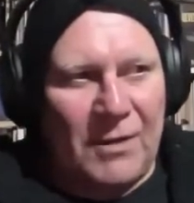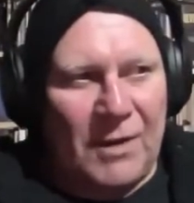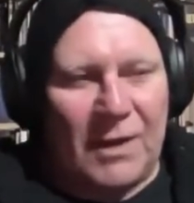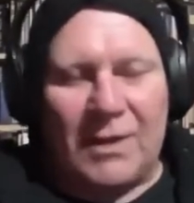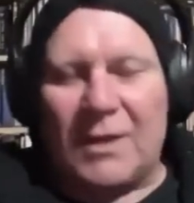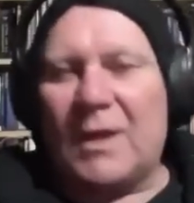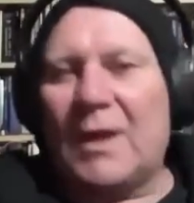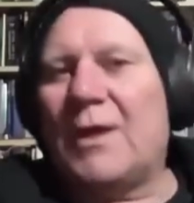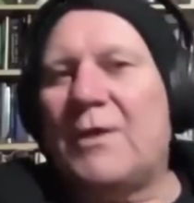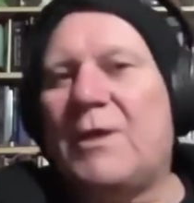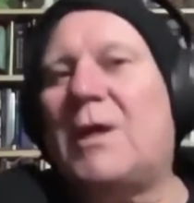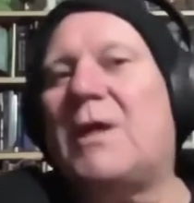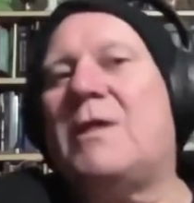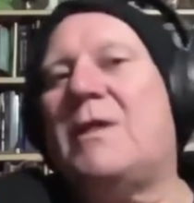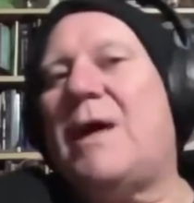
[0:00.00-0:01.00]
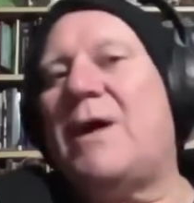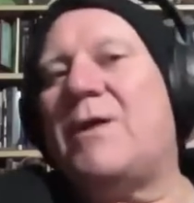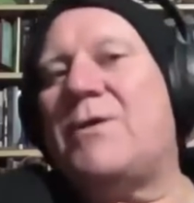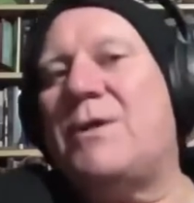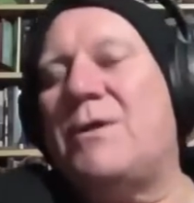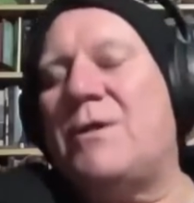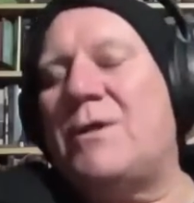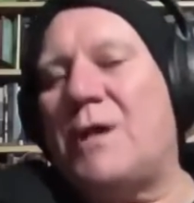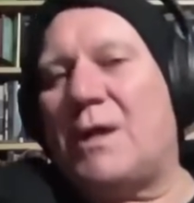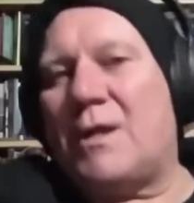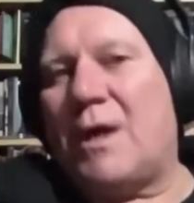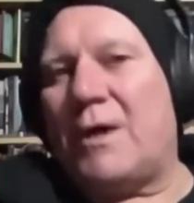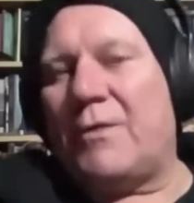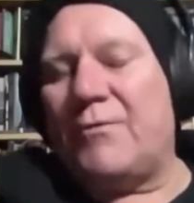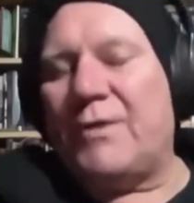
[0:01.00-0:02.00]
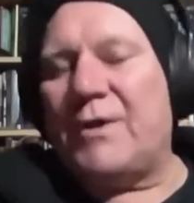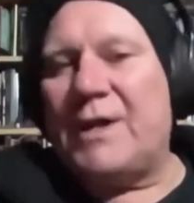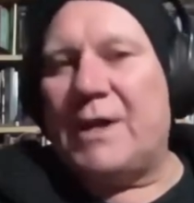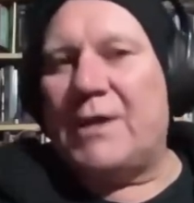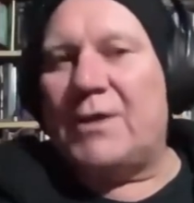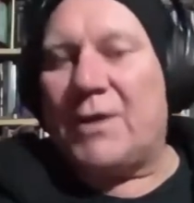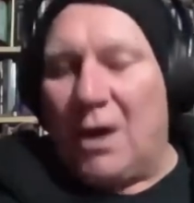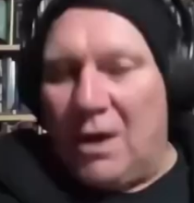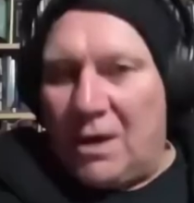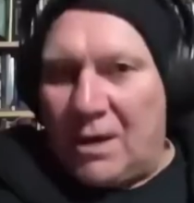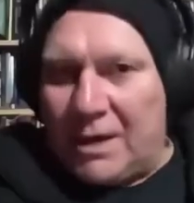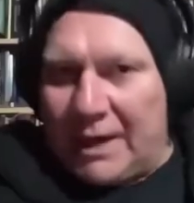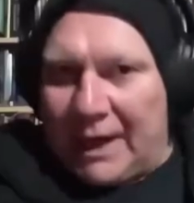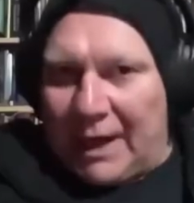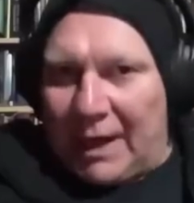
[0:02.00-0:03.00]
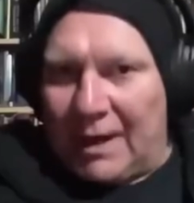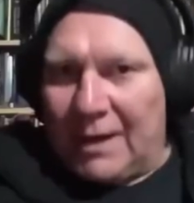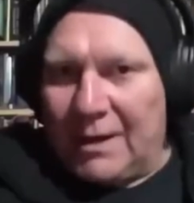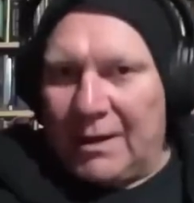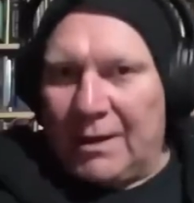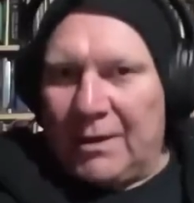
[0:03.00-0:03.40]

6,600 years earlier.